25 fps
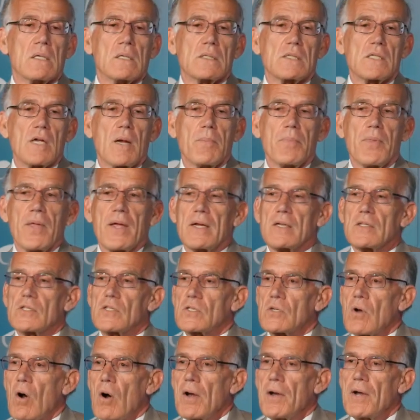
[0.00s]
Same thing is
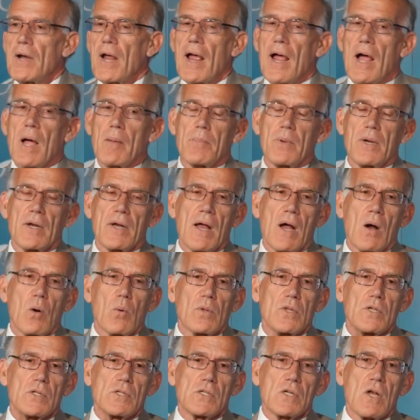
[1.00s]
starting to happen now
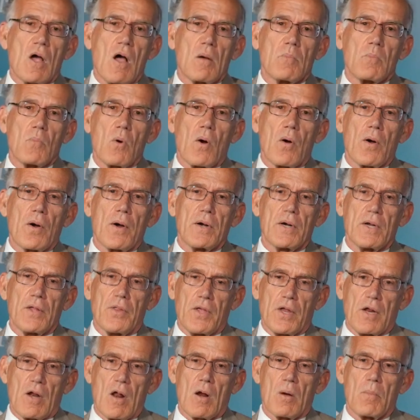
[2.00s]
with the stock market and
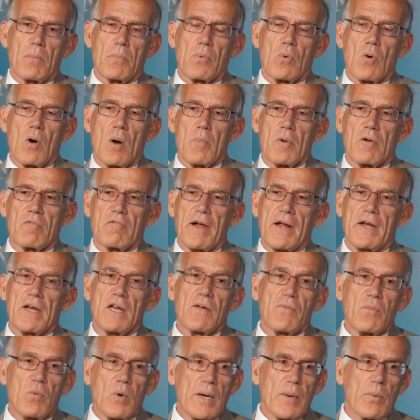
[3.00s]
the unemployment rate.
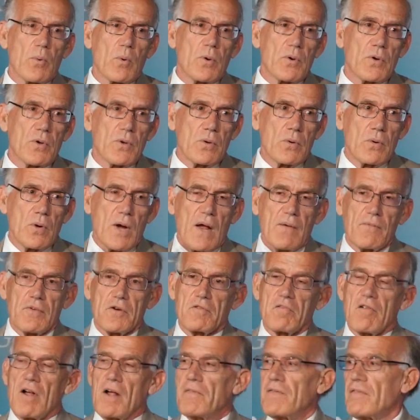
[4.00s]
If we were to have a
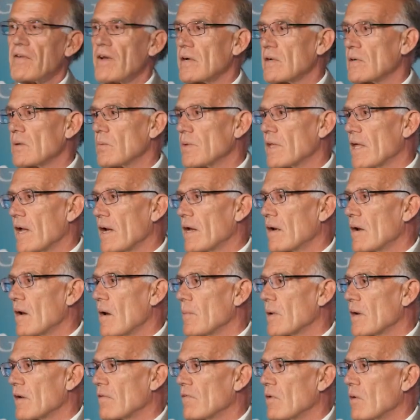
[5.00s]
trifecta with
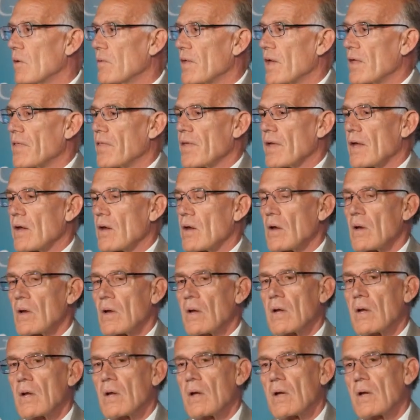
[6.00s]
economic growth, I think
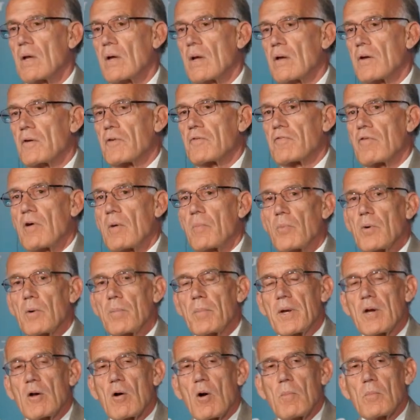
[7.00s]
Trump would
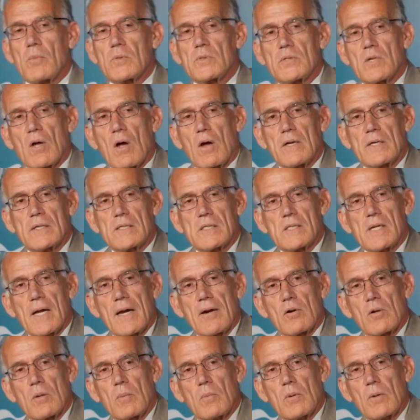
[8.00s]
be almost
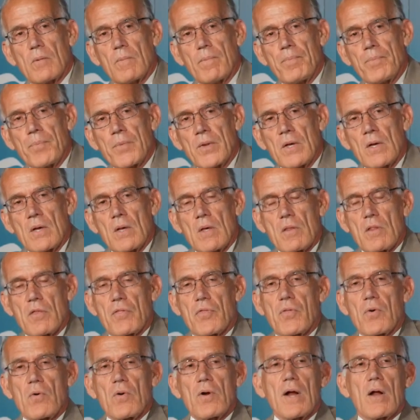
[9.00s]
unassailable. The
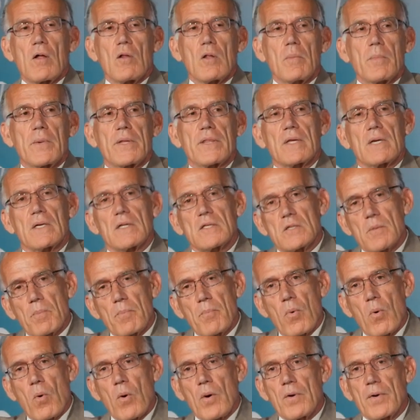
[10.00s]
third element that is
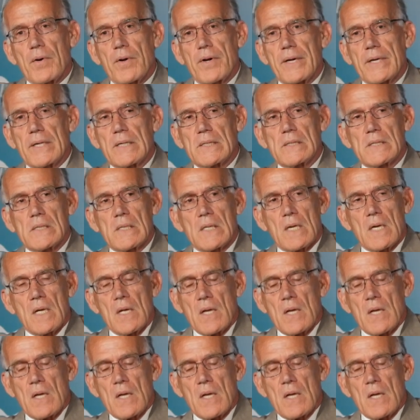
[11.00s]
important is